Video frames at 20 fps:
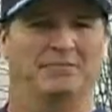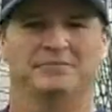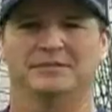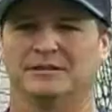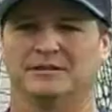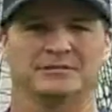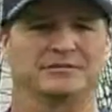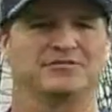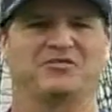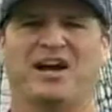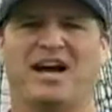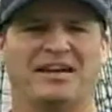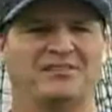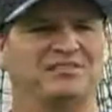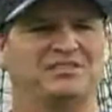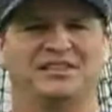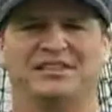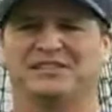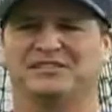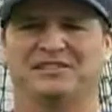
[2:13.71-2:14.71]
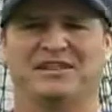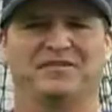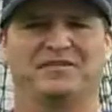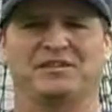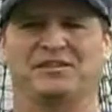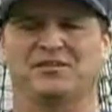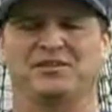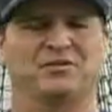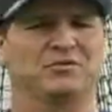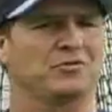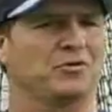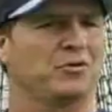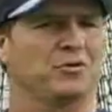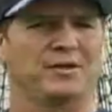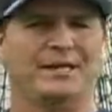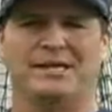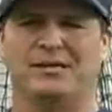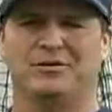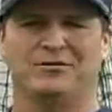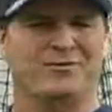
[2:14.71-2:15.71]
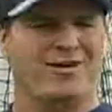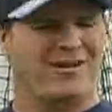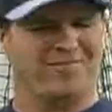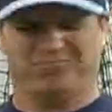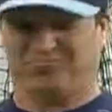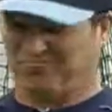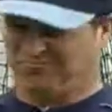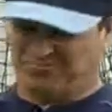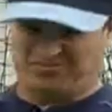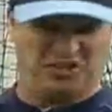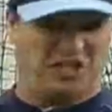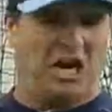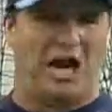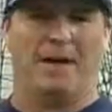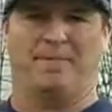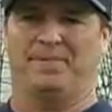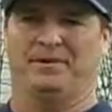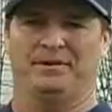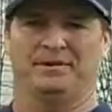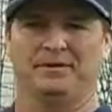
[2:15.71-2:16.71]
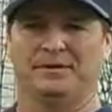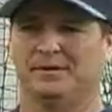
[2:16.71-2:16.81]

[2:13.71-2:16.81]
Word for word: You know, five, six, seven years old, eight years old, I'm chopping.